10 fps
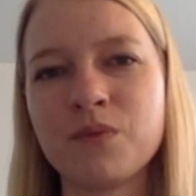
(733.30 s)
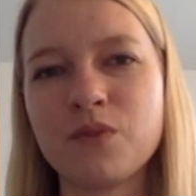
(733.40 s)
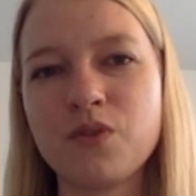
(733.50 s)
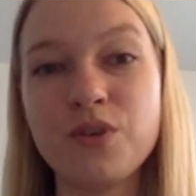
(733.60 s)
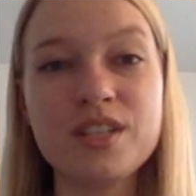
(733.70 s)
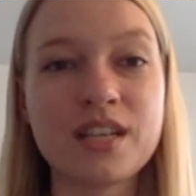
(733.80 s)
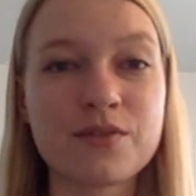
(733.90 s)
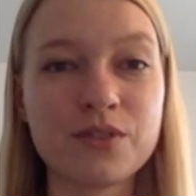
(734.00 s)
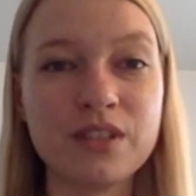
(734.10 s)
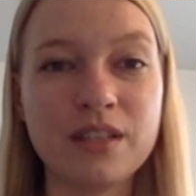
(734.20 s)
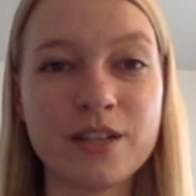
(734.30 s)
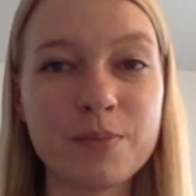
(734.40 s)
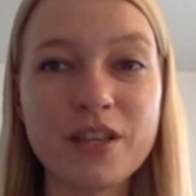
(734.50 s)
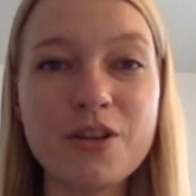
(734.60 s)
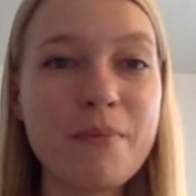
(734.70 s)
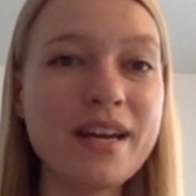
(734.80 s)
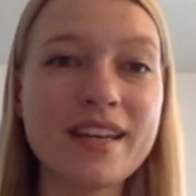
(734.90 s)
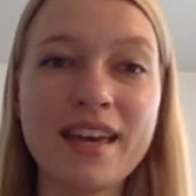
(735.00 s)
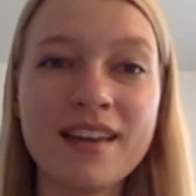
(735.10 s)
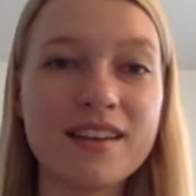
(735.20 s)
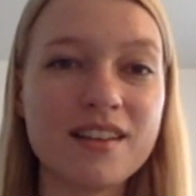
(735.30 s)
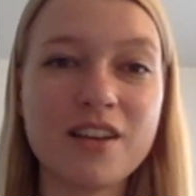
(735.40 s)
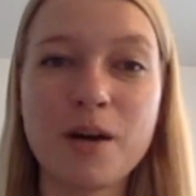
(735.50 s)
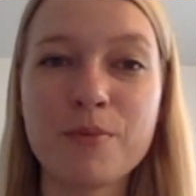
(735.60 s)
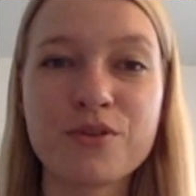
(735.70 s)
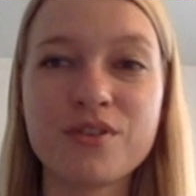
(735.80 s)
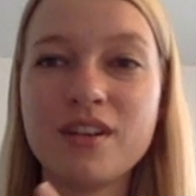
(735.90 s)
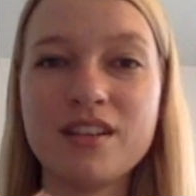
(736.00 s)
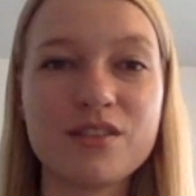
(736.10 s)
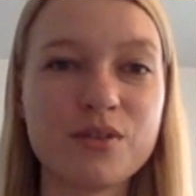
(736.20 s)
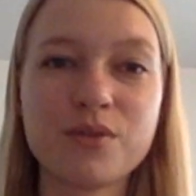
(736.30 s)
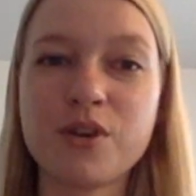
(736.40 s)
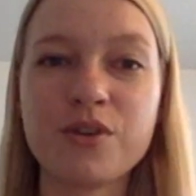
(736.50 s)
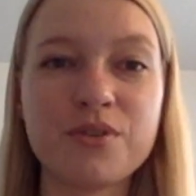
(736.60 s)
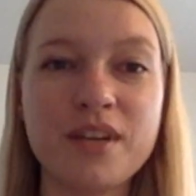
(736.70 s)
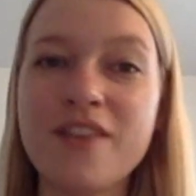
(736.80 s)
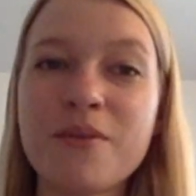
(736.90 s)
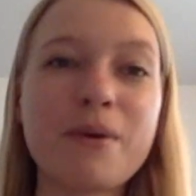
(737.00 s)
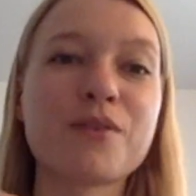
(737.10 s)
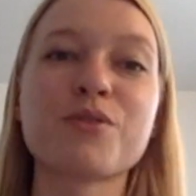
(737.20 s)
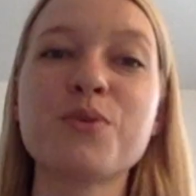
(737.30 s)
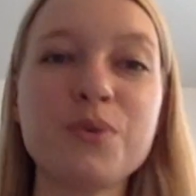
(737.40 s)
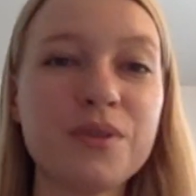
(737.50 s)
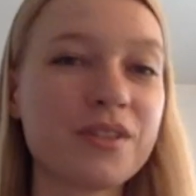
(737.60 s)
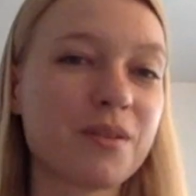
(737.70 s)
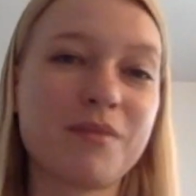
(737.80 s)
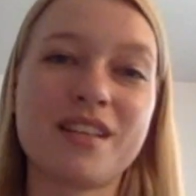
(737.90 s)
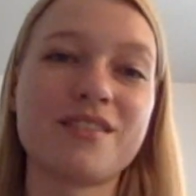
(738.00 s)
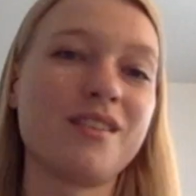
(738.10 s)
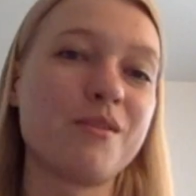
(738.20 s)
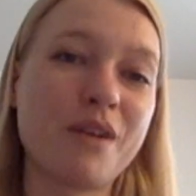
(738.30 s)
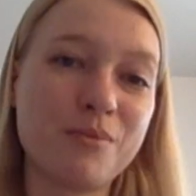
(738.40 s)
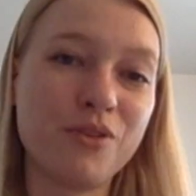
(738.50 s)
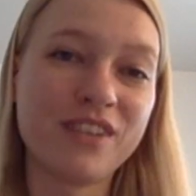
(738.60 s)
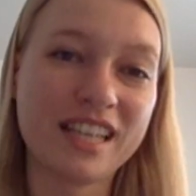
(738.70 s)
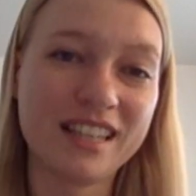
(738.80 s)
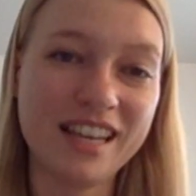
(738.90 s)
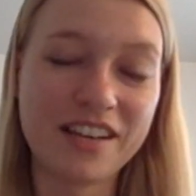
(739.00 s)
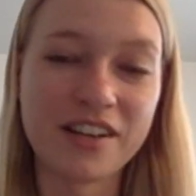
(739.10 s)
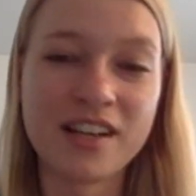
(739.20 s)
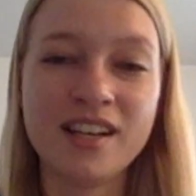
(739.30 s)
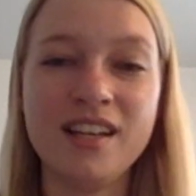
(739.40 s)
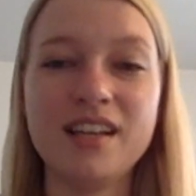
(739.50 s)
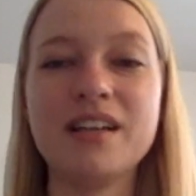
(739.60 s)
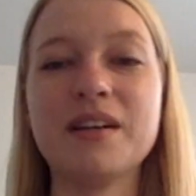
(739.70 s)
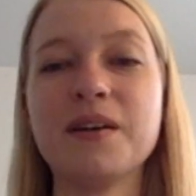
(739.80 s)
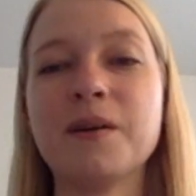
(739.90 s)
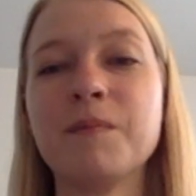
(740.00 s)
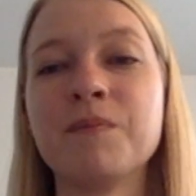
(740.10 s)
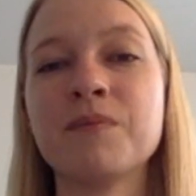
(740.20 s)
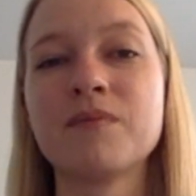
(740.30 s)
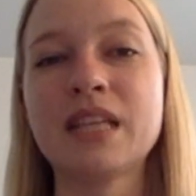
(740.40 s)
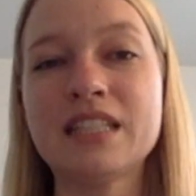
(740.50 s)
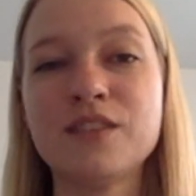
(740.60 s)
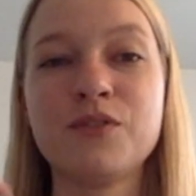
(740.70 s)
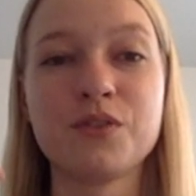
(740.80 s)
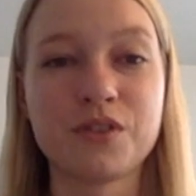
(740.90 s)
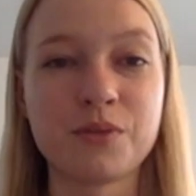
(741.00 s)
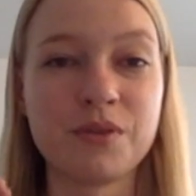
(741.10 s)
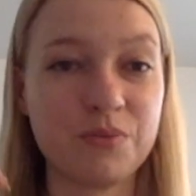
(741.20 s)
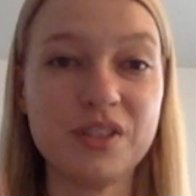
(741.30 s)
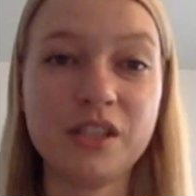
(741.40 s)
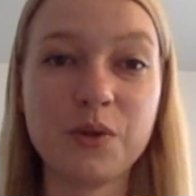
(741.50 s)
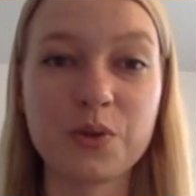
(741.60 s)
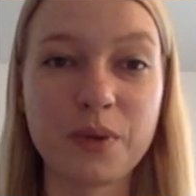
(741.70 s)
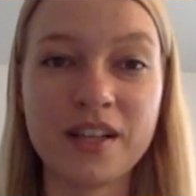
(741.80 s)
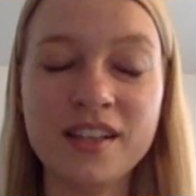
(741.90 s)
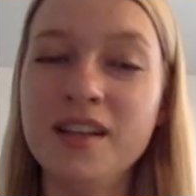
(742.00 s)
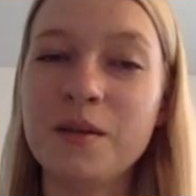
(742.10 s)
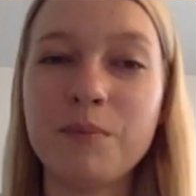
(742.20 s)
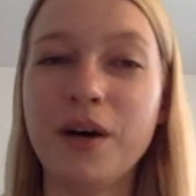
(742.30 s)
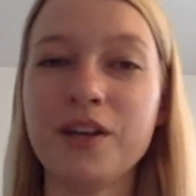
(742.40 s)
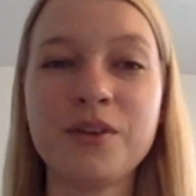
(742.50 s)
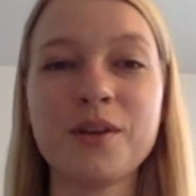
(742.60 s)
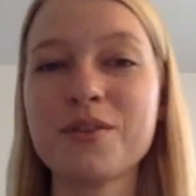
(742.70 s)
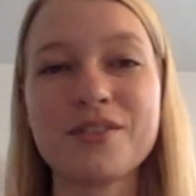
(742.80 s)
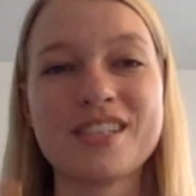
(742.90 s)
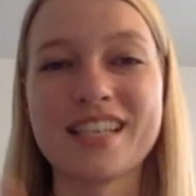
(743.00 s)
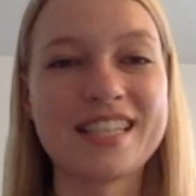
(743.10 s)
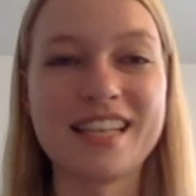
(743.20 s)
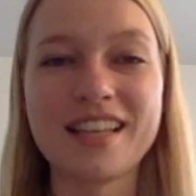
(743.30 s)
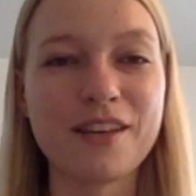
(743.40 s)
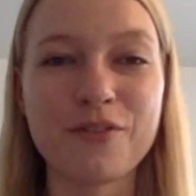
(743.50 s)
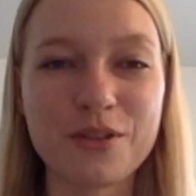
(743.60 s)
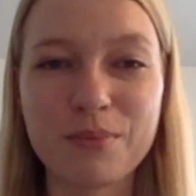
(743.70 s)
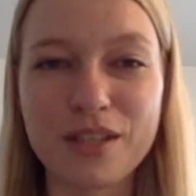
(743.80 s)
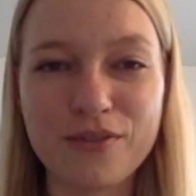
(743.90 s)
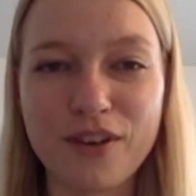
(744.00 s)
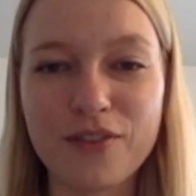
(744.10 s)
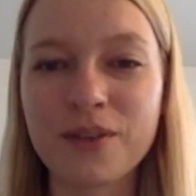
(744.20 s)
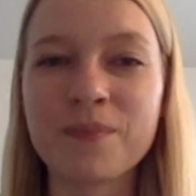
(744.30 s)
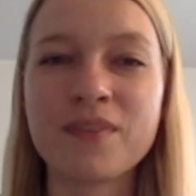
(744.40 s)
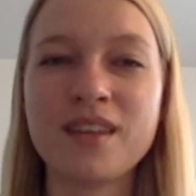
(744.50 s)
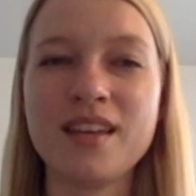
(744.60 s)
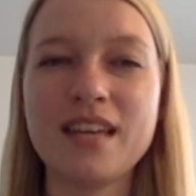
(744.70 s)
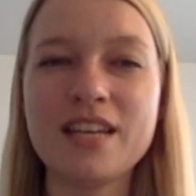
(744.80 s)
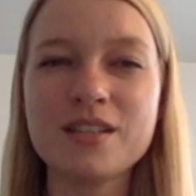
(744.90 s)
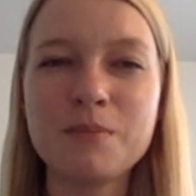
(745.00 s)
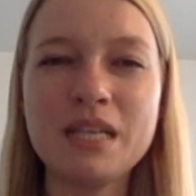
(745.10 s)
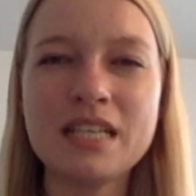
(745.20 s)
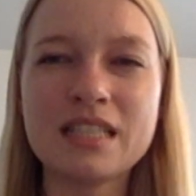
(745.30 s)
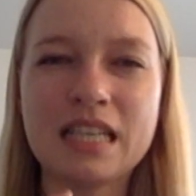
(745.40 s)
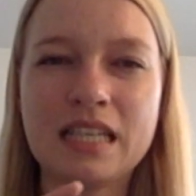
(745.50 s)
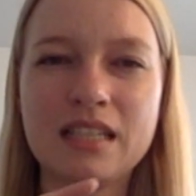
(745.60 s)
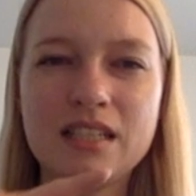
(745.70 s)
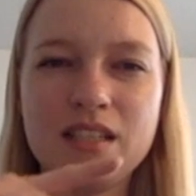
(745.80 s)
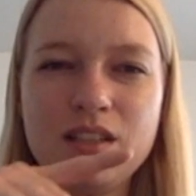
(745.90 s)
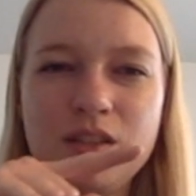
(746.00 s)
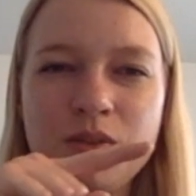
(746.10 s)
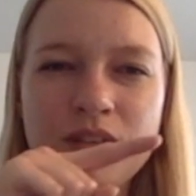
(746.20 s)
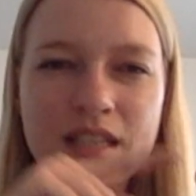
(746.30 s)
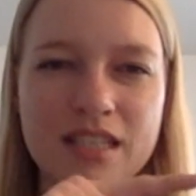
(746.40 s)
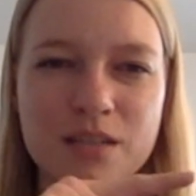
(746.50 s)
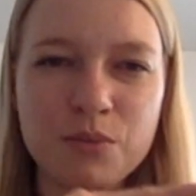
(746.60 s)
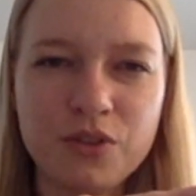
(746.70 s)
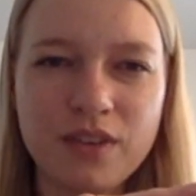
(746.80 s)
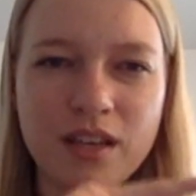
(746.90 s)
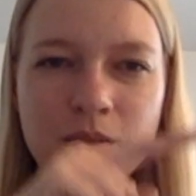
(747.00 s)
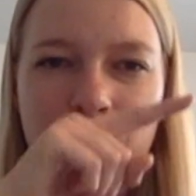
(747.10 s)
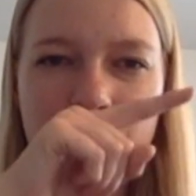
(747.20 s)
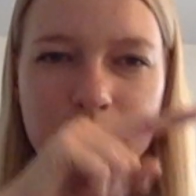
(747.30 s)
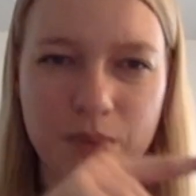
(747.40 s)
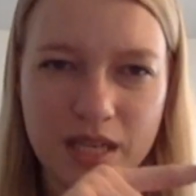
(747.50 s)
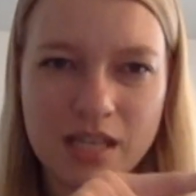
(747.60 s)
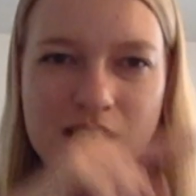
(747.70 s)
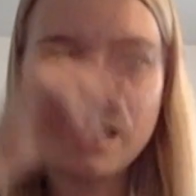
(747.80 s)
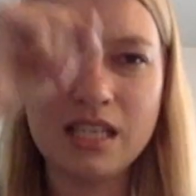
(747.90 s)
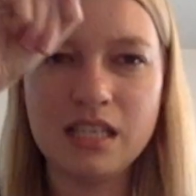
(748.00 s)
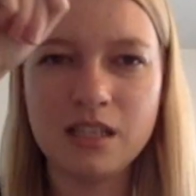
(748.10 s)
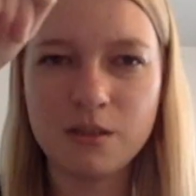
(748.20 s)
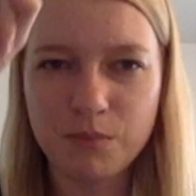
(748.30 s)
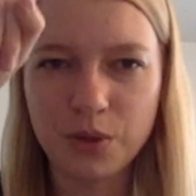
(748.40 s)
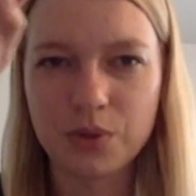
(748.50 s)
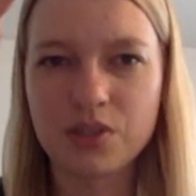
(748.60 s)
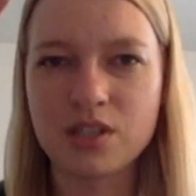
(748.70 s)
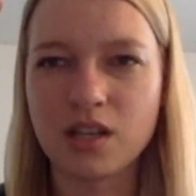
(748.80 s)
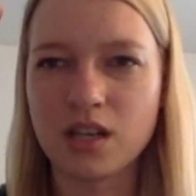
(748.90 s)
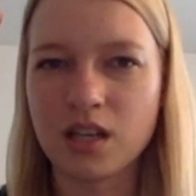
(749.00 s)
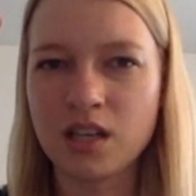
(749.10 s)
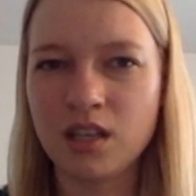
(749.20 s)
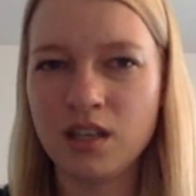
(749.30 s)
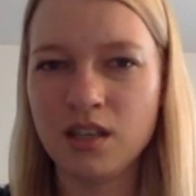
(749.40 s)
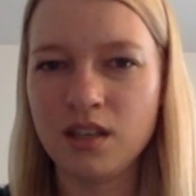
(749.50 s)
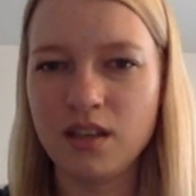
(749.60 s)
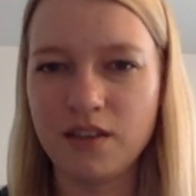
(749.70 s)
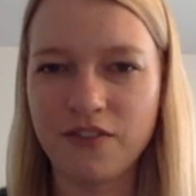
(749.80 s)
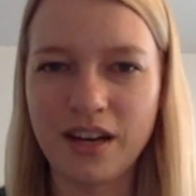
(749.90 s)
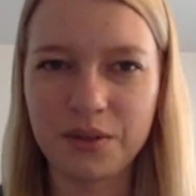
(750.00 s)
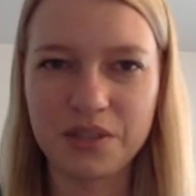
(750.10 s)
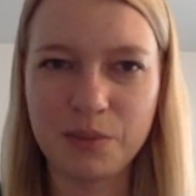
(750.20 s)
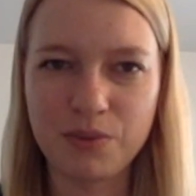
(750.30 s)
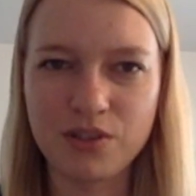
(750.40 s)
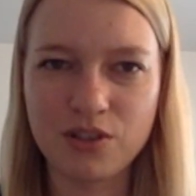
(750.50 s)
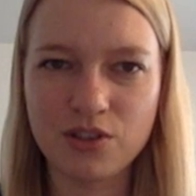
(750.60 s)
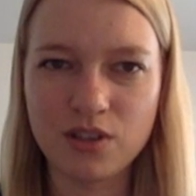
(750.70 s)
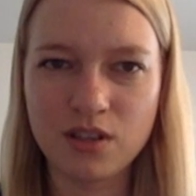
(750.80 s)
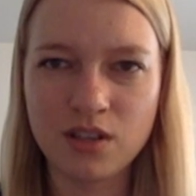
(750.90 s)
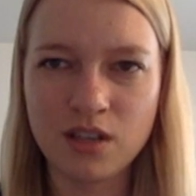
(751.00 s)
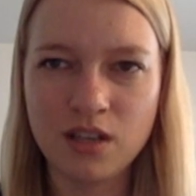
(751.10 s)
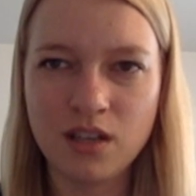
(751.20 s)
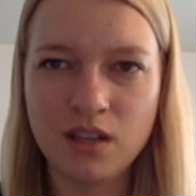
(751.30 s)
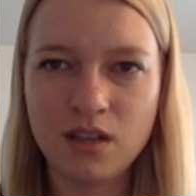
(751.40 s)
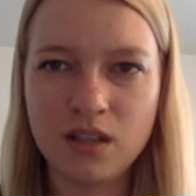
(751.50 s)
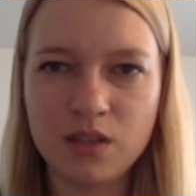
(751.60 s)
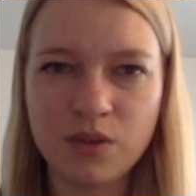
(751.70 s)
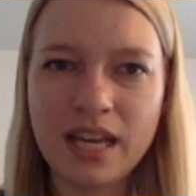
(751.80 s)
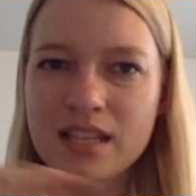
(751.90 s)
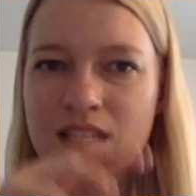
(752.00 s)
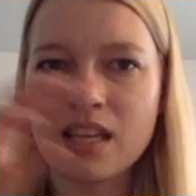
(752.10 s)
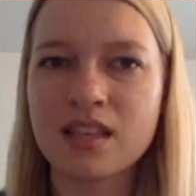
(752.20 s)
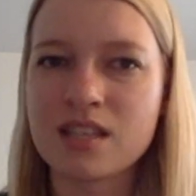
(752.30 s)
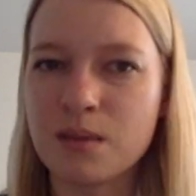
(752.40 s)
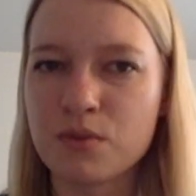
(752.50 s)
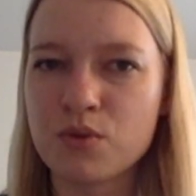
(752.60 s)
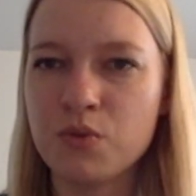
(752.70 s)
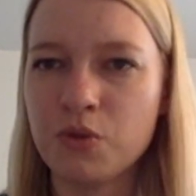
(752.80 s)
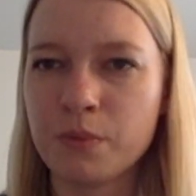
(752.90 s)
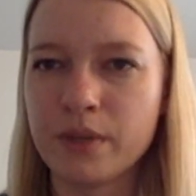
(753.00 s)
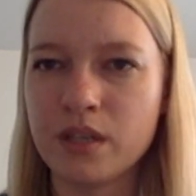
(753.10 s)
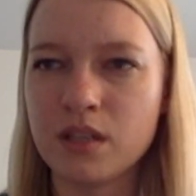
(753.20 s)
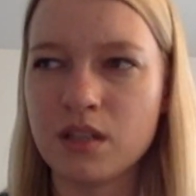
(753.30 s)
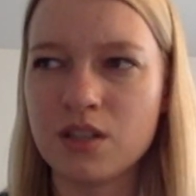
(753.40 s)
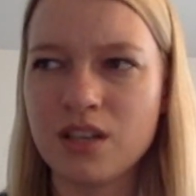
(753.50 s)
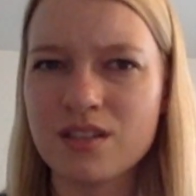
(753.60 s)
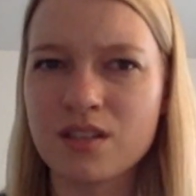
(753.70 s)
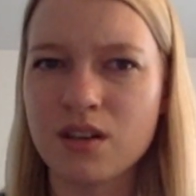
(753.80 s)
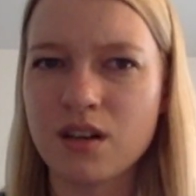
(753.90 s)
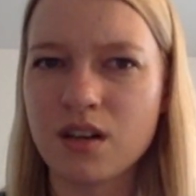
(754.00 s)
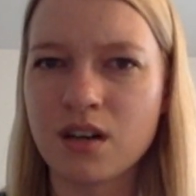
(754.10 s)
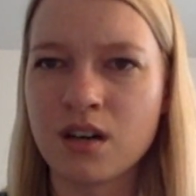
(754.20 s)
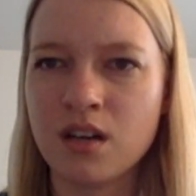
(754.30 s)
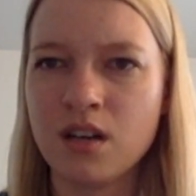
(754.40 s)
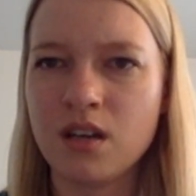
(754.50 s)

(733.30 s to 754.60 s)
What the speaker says: for several years, but then you might get the opportunity to go to an even better school or something, so then you might move again later. That's if your career really goes well, but you can also just like stay at that first place forever. It just means that you're at least moving PhD, postdoc, and faculty position. It's okay to stay in the same school, but chances are